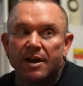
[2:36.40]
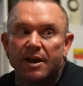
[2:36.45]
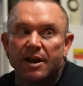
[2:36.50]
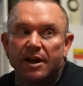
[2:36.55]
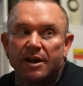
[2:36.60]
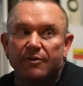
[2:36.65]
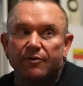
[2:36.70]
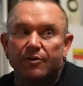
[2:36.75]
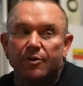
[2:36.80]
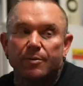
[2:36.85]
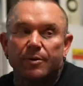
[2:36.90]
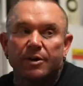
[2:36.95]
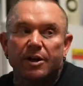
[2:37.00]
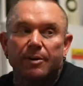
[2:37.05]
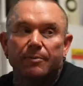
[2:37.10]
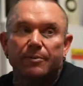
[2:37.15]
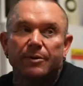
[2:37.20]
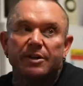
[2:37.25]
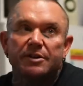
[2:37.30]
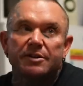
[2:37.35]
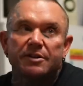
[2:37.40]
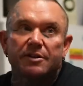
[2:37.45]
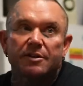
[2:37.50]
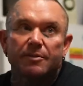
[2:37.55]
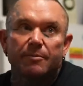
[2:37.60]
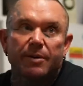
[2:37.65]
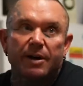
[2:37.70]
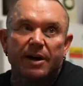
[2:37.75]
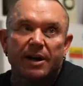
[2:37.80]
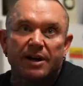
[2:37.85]
had from companies in the
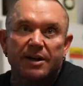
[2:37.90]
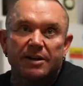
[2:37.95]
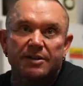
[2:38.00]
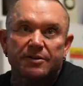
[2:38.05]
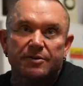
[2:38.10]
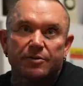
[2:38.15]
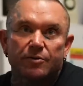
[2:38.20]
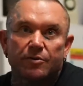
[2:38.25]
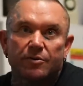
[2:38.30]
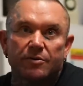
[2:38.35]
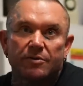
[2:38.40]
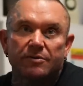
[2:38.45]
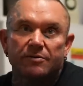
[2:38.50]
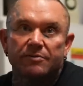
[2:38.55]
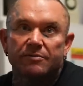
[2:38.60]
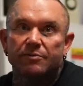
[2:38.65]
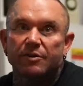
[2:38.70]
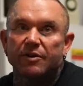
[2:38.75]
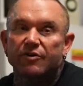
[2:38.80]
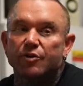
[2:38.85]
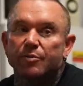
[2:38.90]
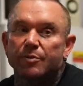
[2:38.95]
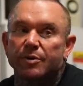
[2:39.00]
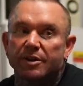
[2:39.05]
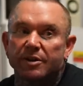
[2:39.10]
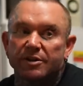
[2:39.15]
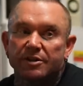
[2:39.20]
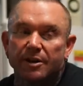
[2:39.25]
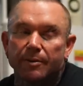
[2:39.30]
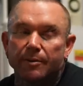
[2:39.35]
past, or whether it be
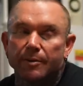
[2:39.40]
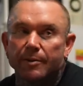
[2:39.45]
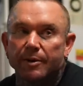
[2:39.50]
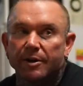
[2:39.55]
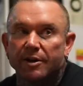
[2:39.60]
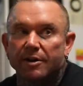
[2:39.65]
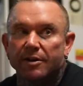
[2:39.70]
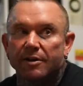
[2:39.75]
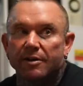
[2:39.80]
a supplement